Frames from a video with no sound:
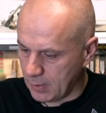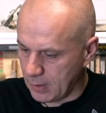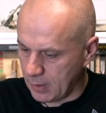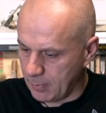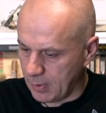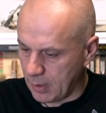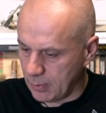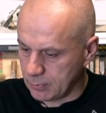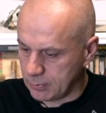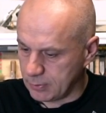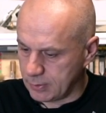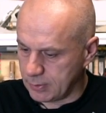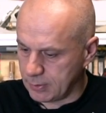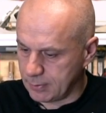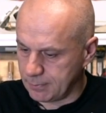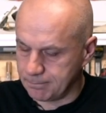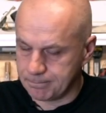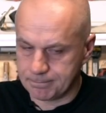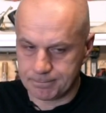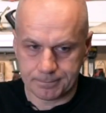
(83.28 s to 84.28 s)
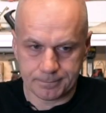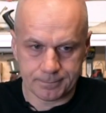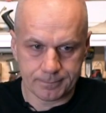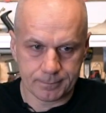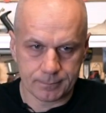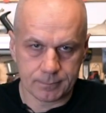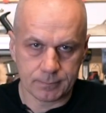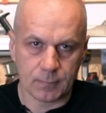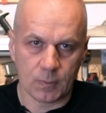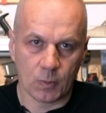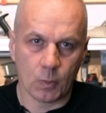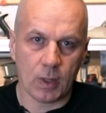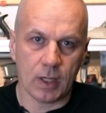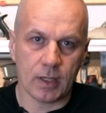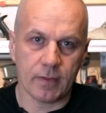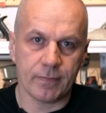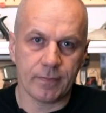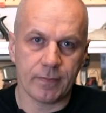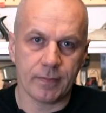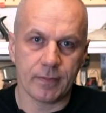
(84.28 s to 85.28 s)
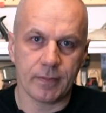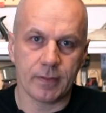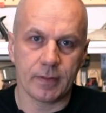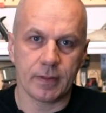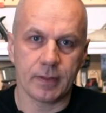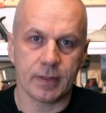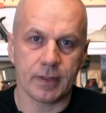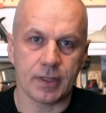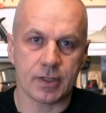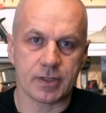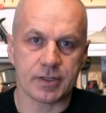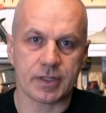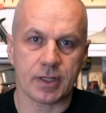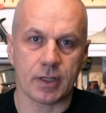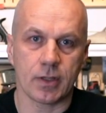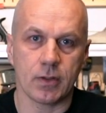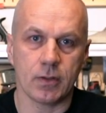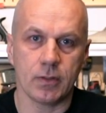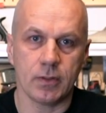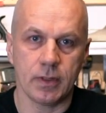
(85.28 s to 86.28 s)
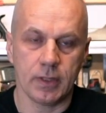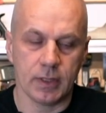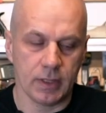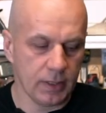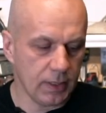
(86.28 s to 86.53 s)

about 12 years ago